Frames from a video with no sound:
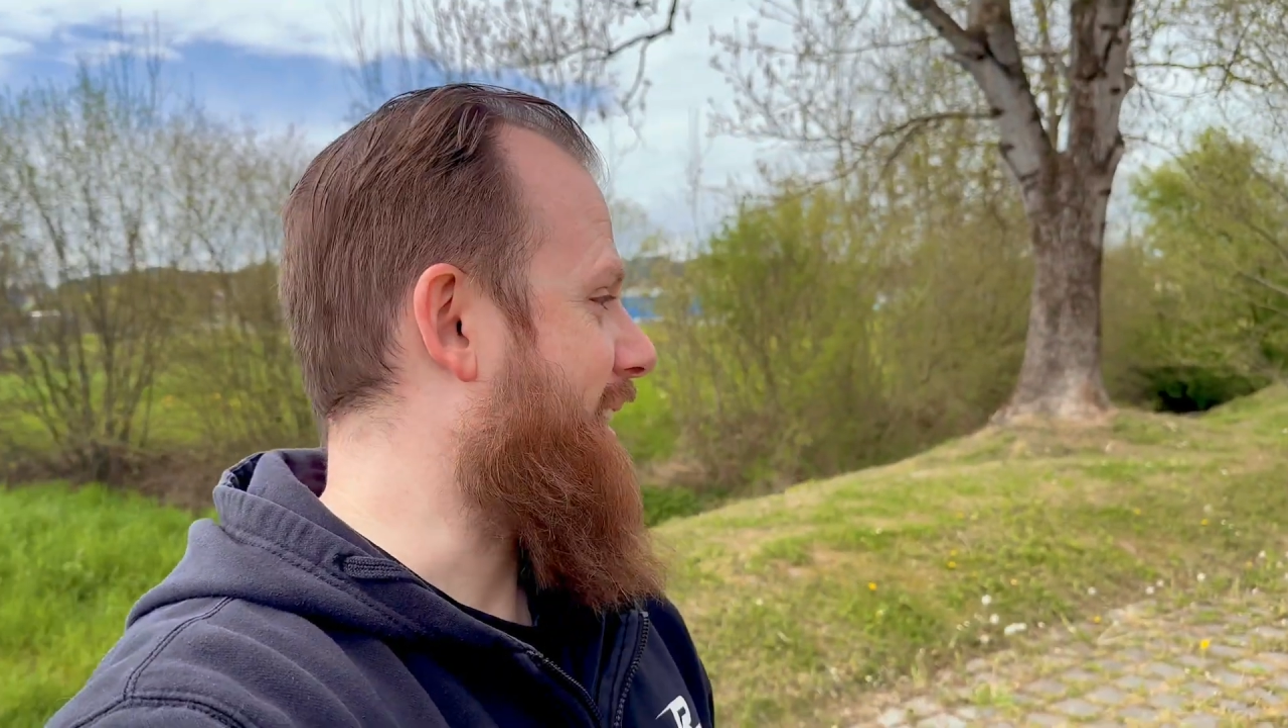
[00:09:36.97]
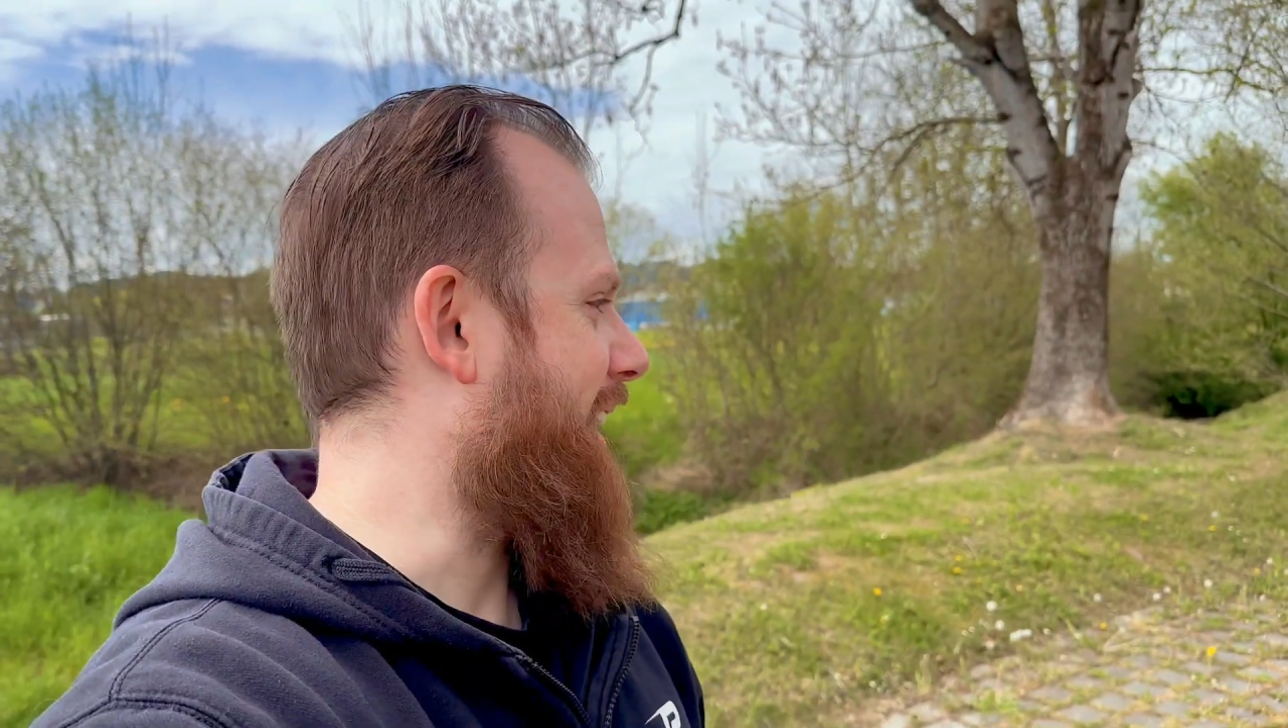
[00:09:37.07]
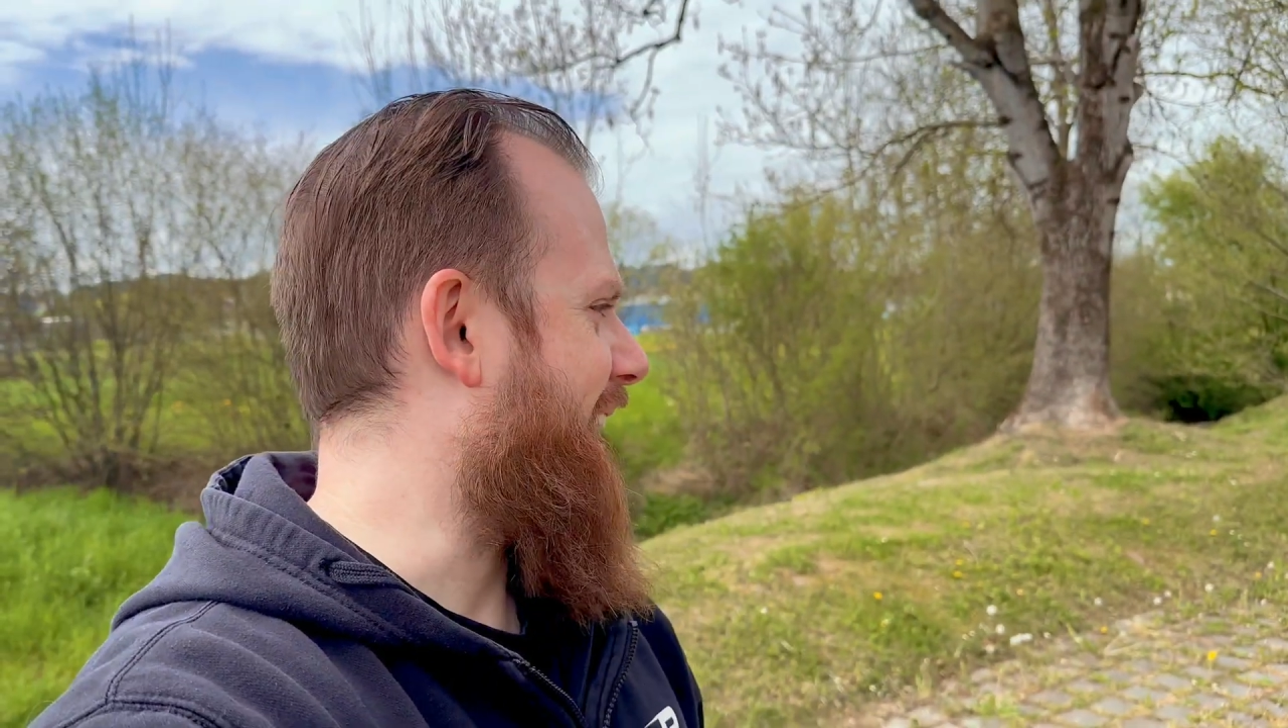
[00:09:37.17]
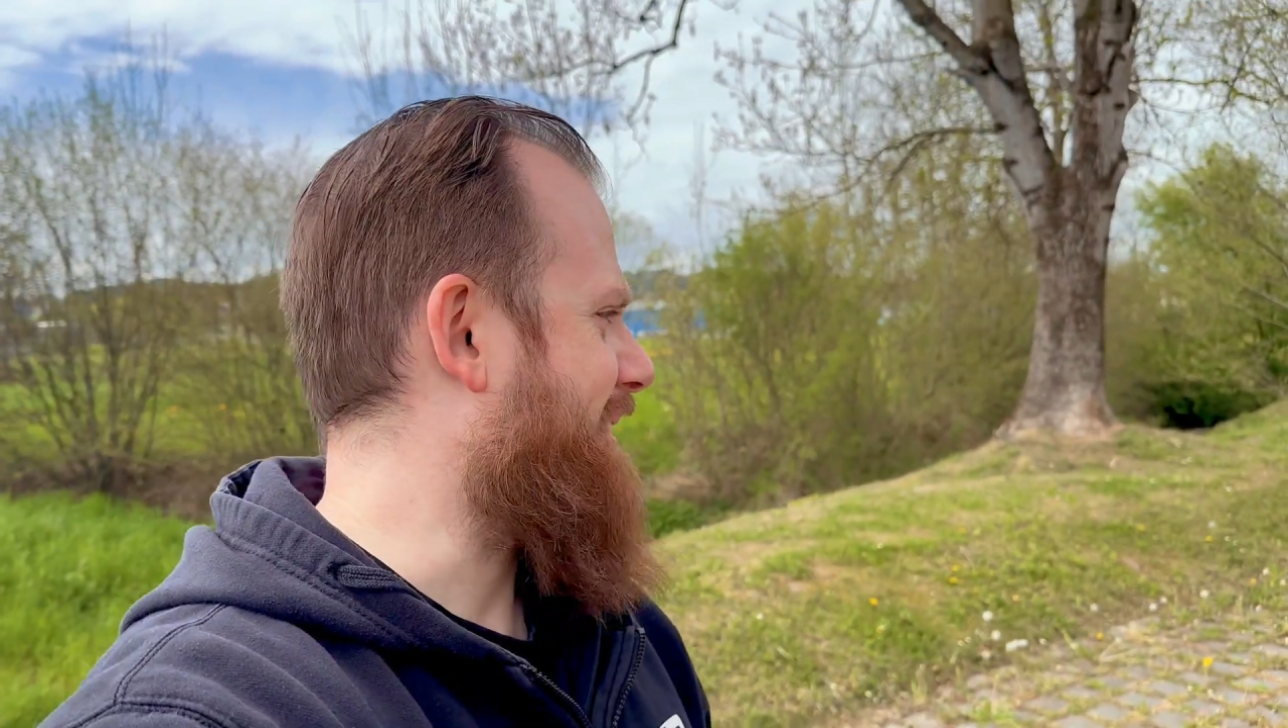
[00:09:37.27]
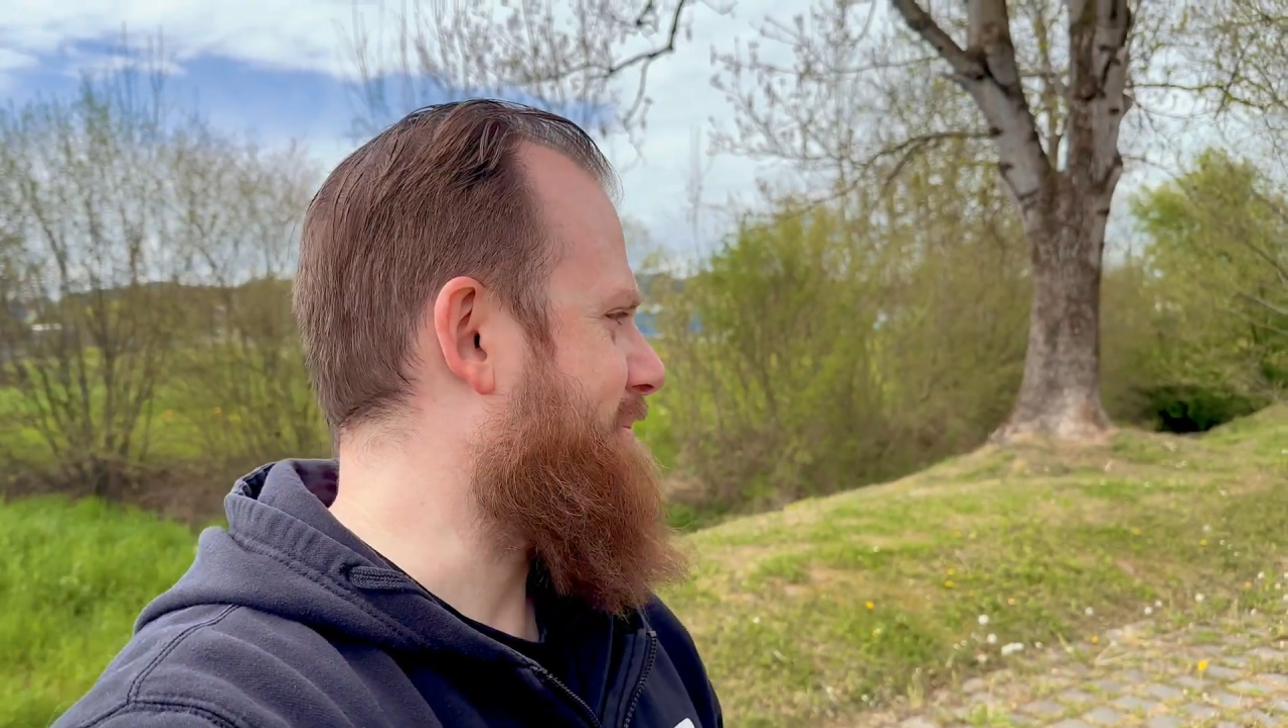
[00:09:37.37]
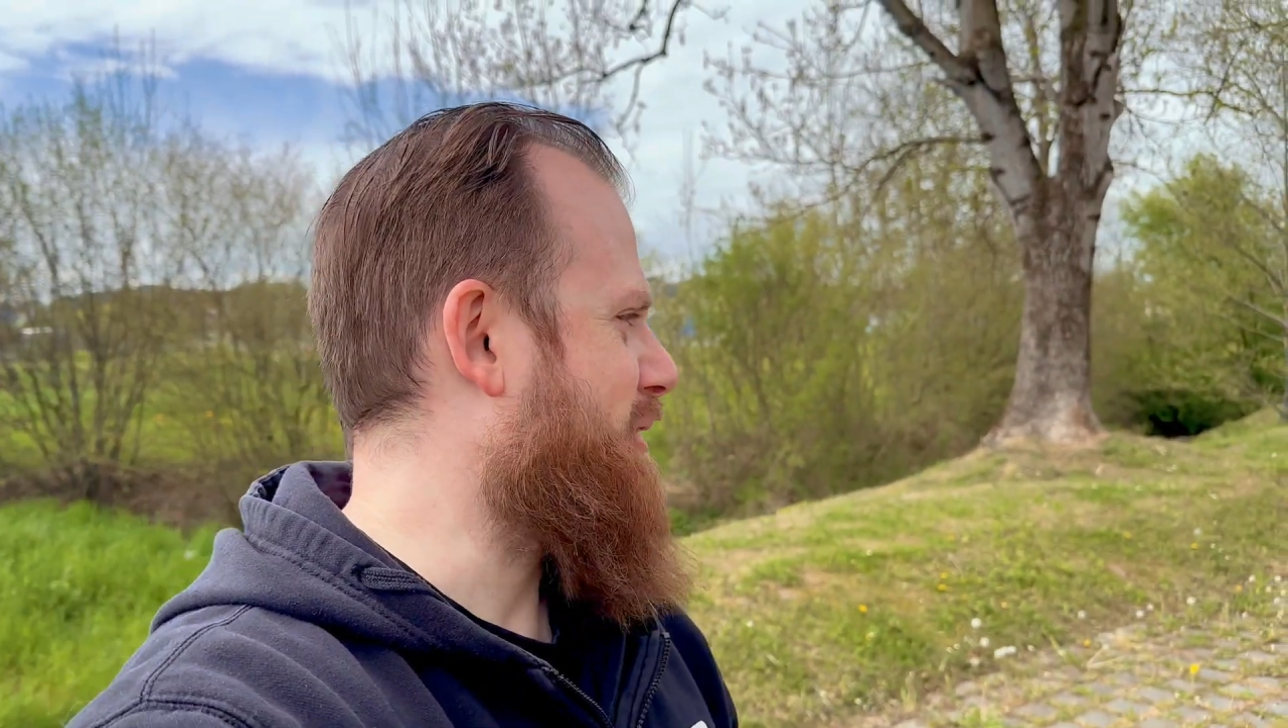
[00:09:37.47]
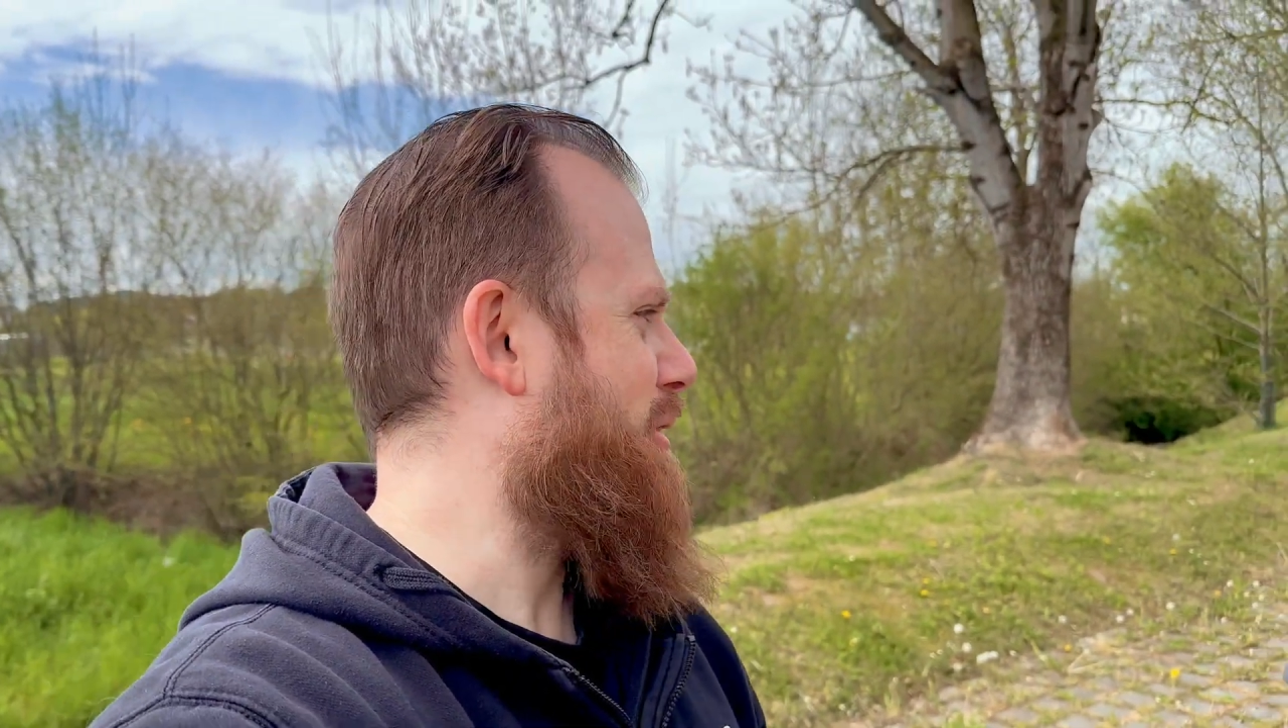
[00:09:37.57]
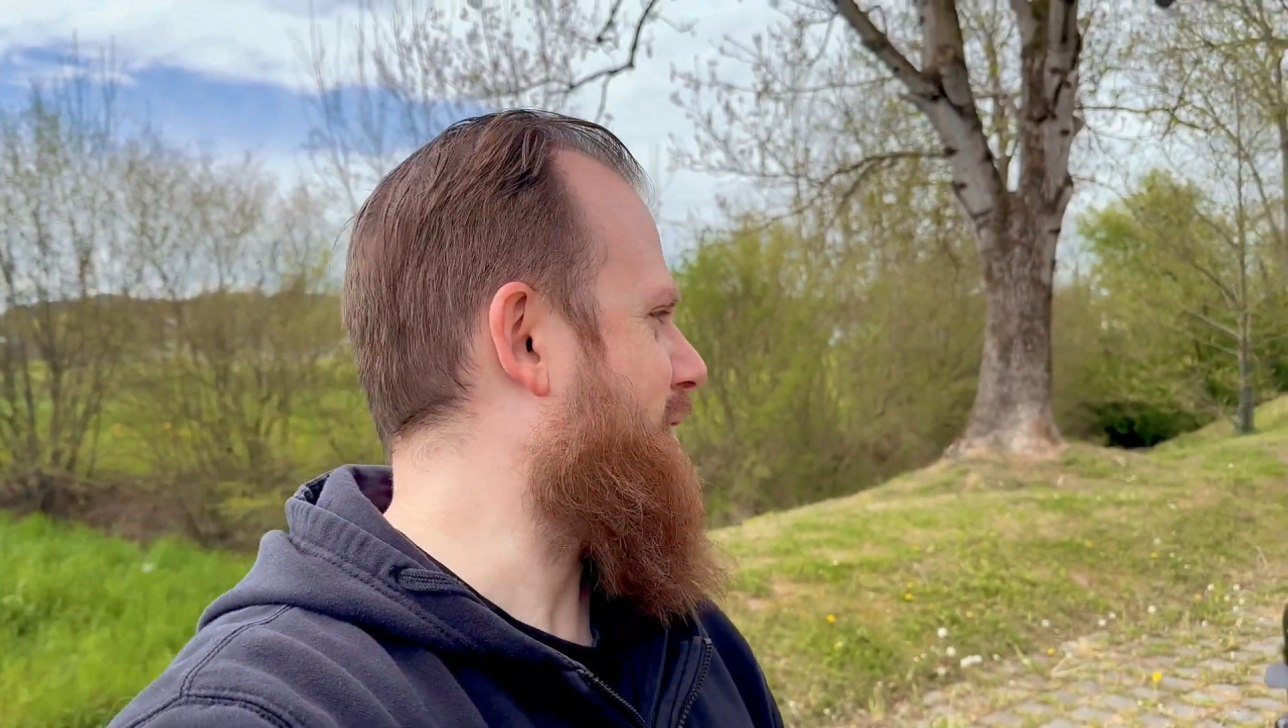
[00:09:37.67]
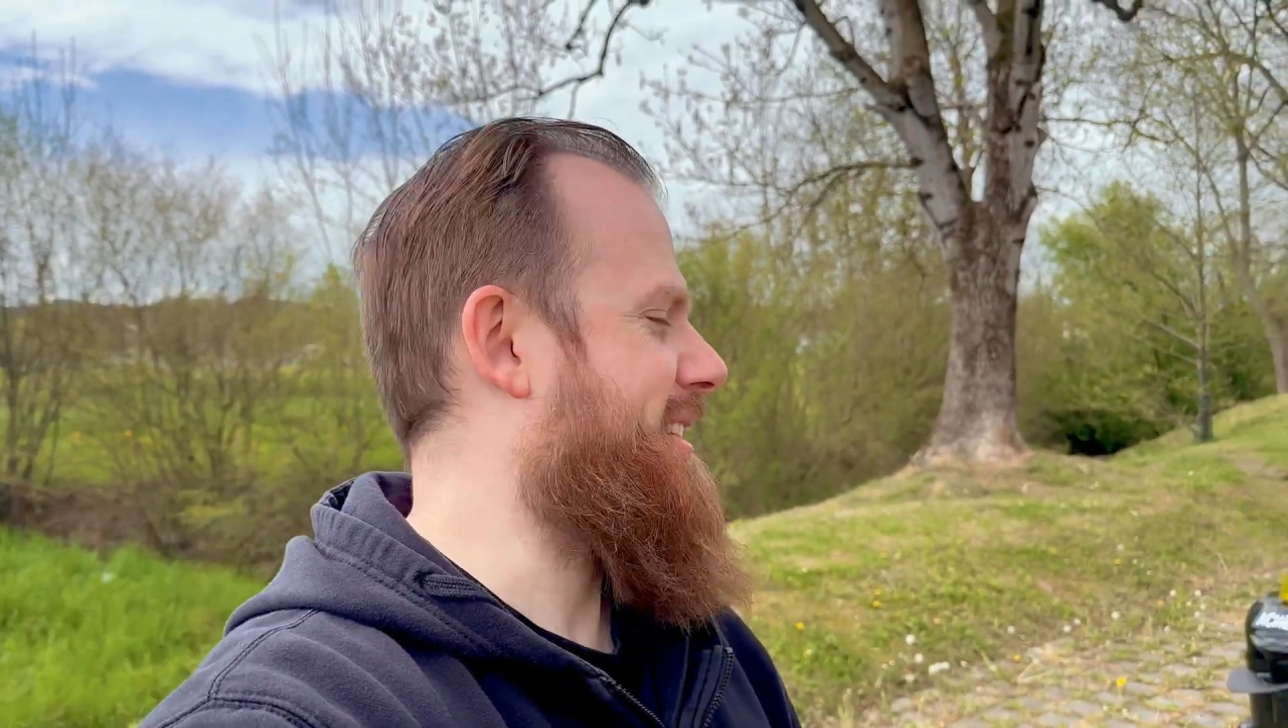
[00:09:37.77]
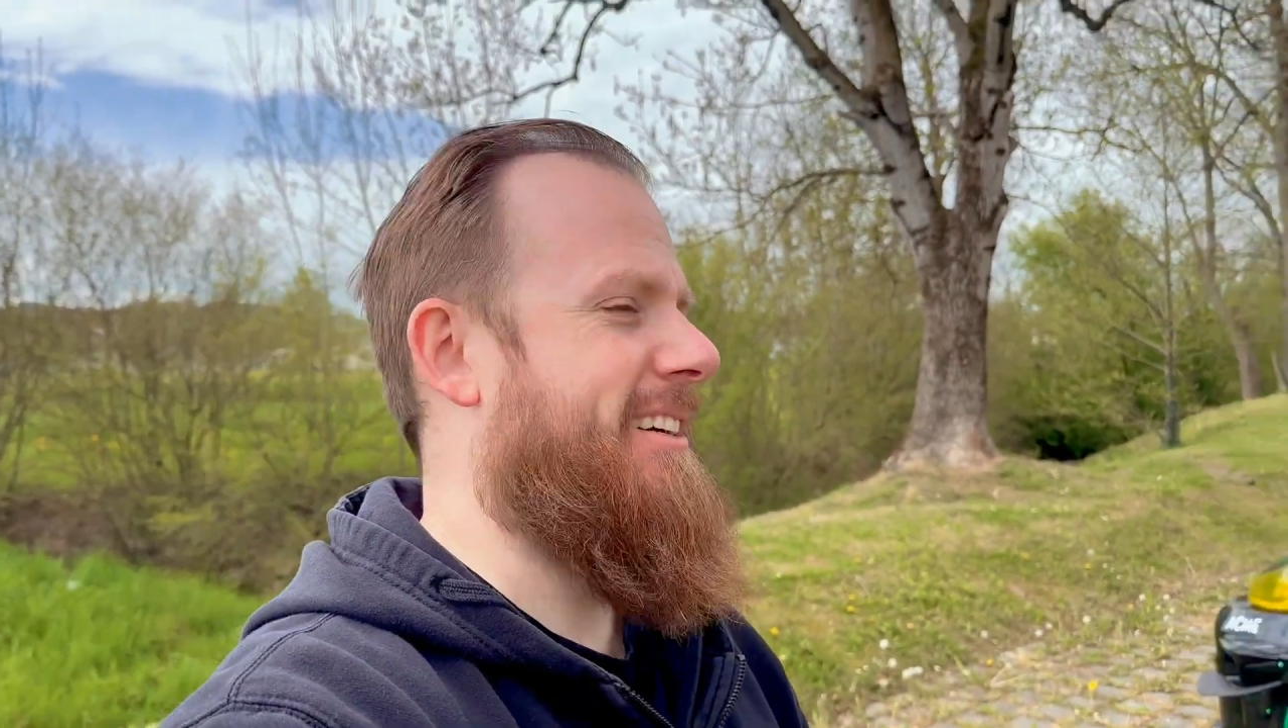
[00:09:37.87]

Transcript: yeah, took